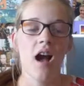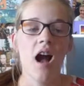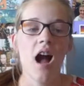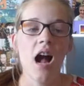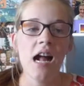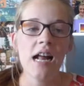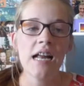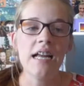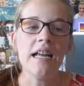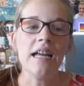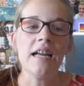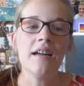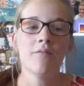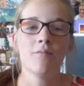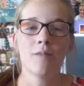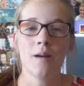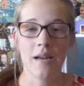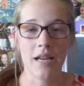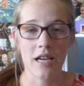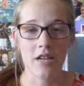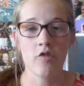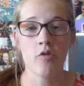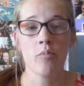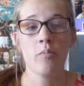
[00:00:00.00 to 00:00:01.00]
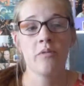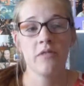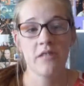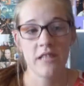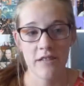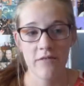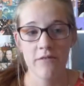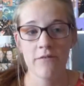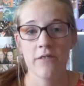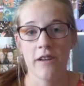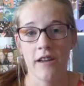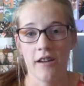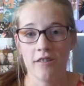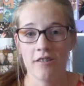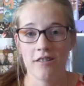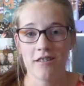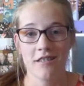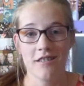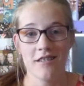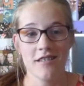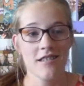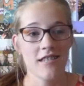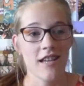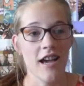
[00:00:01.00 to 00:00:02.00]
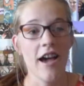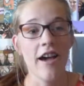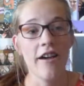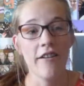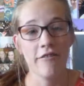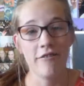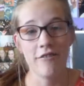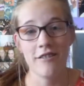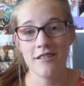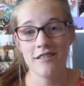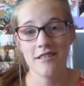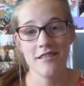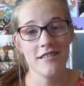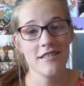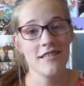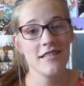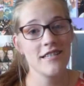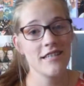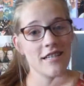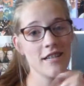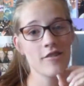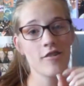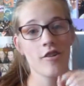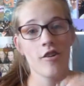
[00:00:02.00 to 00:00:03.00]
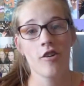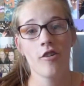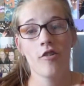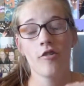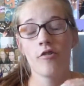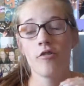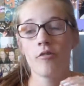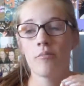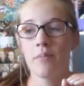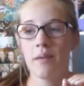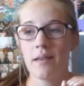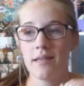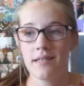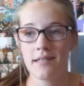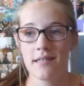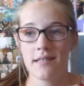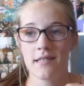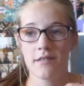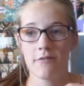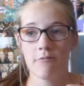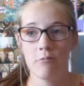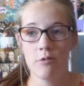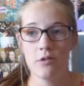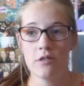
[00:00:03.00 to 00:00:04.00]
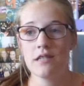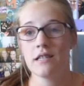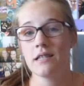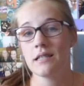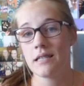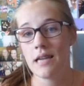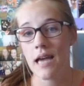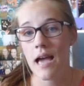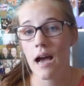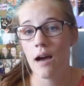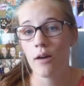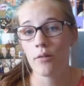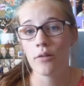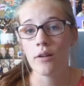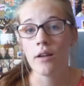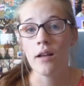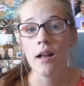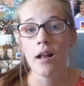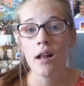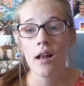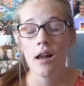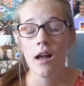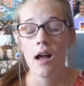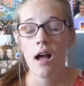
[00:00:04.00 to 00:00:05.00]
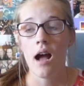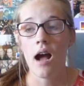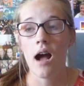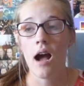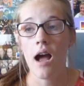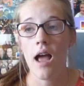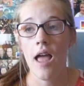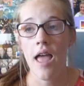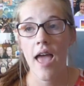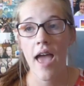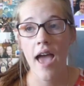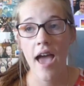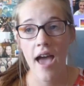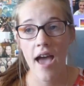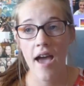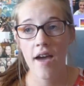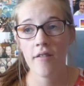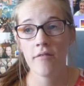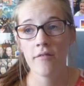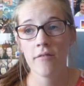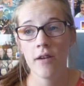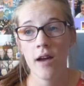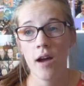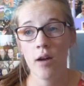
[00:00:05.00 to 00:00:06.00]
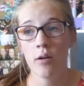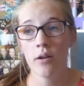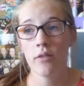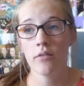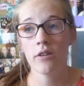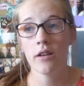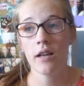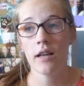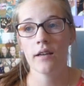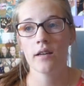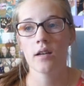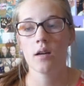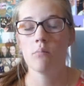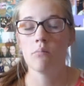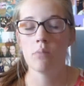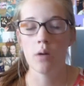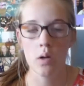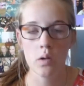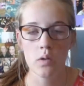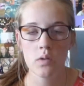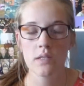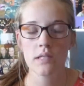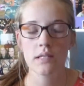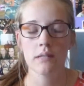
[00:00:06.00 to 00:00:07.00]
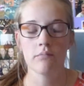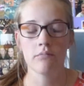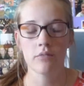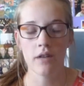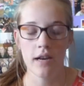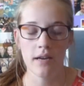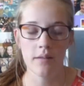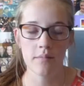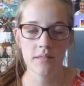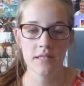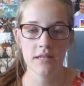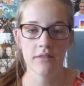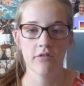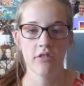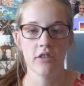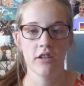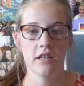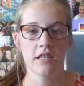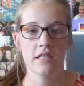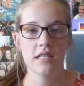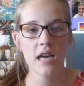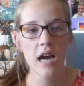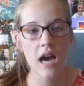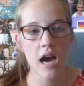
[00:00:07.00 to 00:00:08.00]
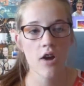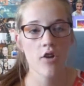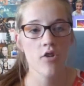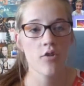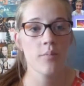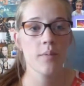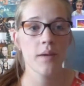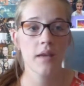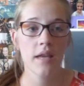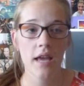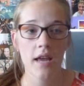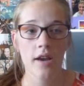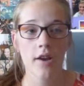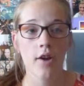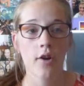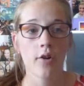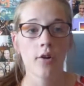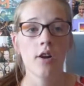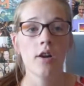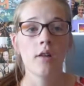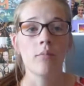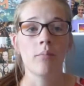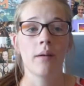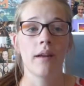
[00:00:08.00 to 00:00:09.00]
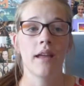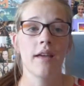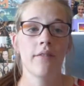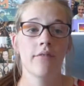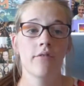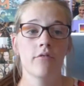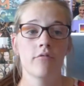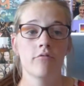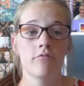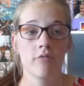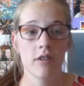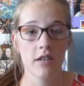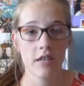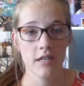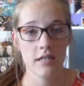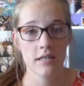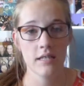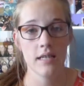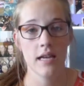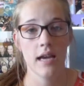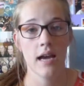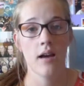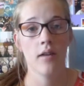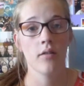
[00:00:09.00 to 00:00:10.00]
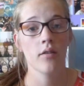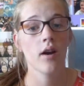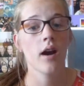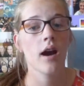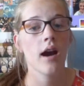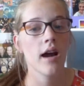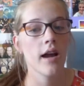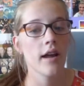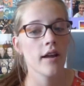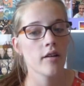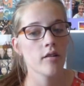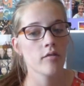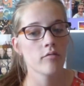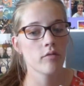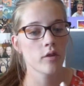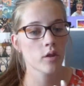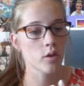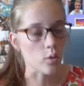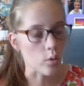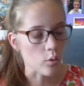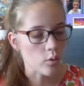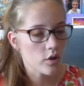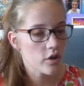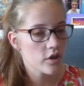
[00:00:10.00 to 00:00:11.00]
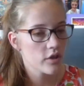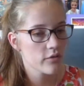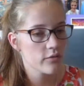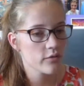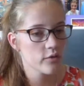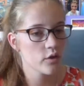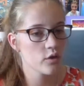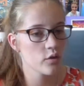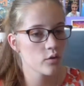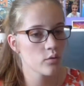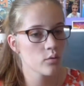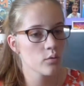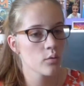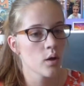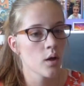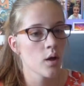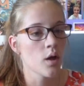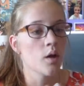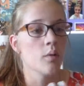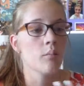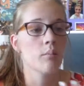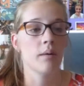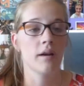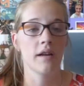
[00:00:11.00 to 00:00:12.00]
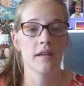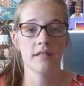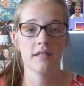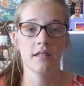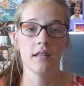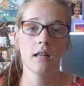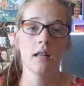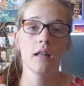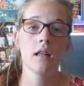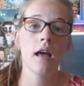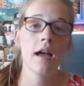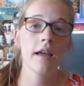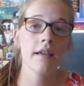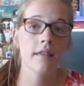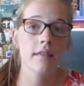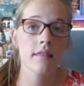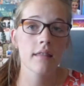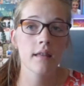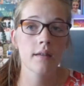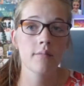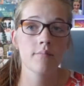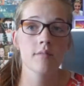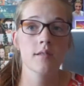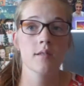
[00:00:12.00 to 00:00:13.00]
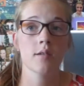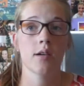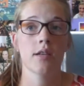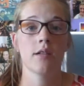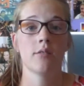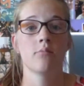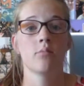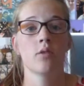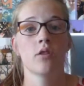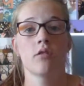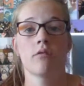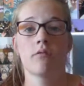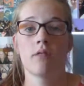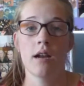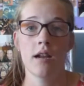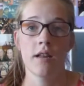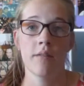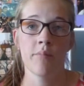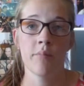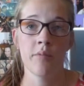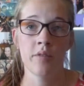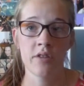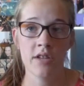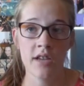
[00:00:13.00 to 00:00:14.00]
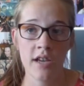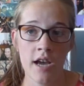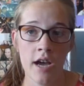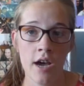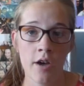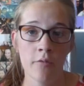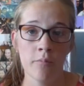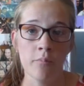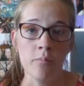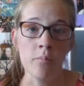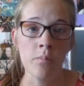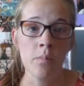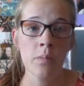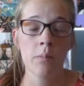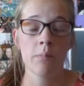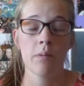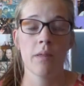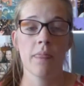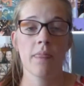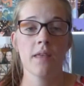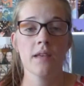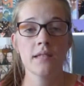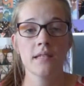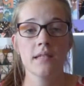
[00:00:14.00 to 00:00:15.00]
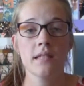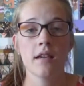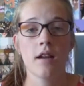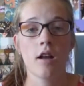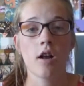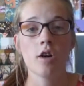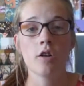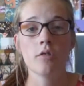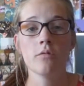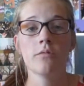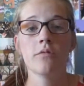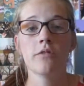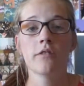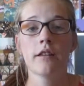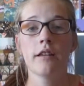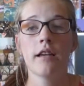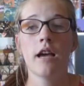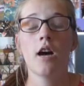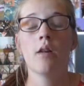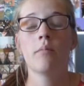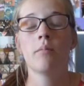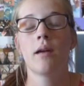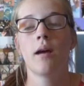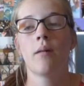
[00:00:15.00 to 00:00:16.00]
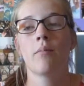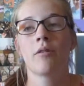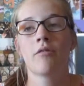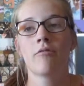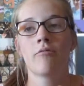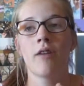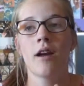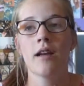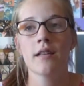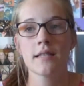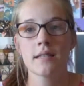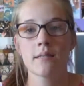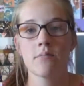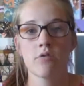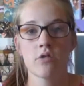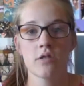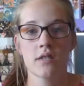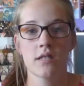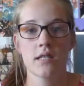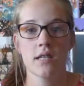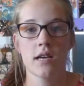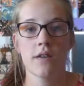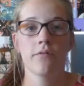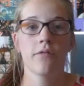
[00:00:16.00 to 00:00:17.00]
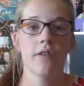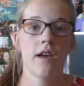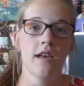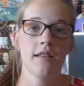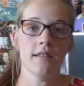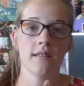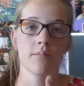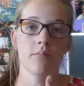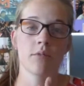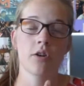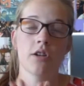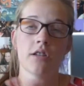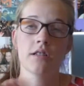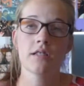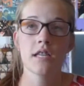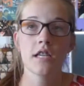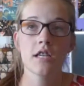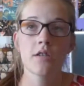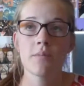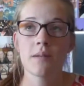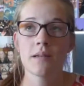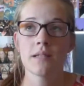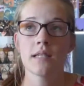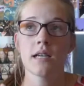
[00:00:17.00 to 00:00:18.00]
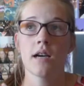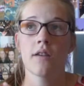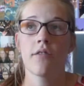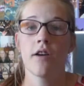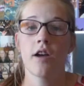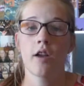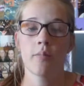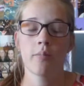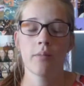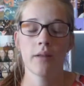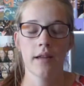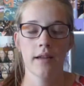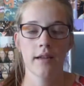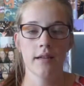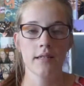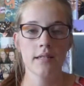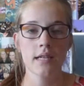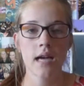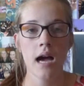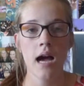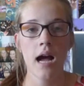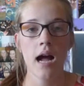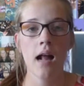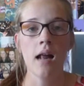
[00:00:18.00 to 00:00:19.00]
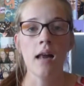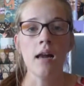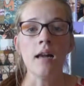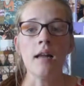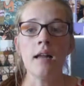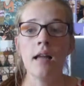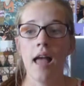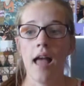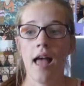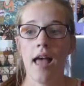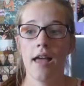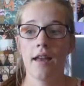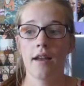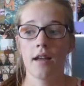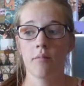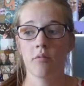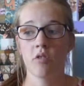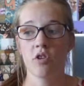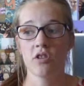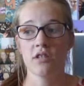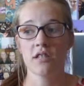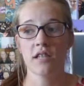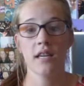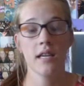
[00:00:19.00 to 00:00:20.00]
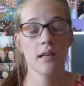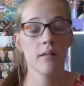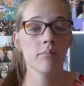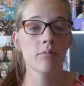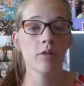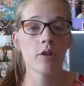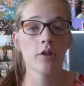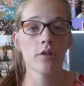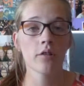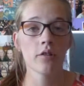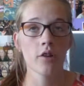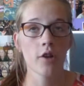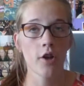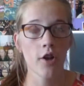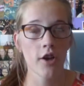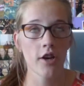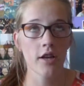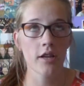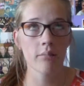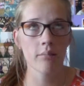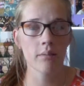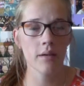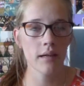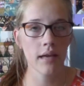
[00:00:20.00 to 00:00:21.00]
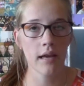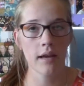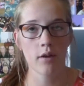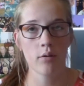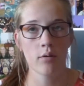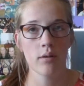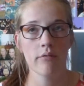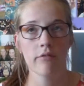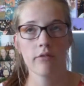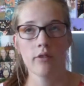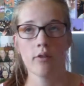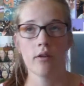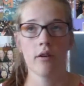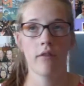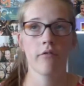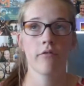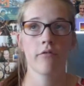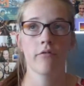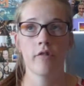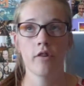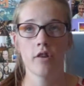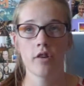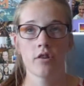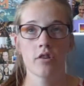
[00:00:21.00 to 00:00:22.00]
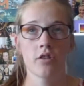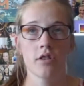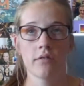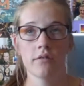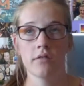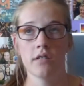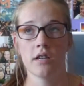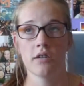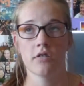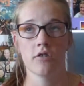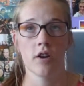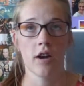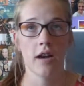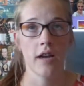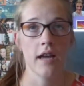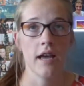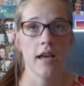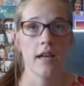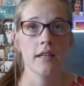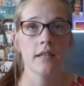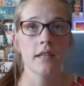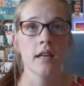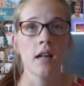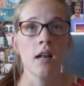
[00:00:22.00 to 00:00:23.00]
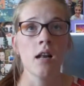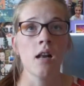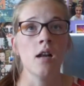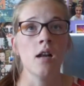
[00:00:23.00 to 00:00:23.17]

I have 100% failed at this. I've written zero pieces of music down. I have, however, like, composed some random stuff on the guitar and the piano, but I haven't written it down. I recorded a few, but I didn't like them, so I didn't bother writing them down. But this year, hopefully, I'll be able to write some more stuff, as I'm going to teach myself how to play guitar, and I'm going to keep learning piano even though I've finished, I've done grade 8.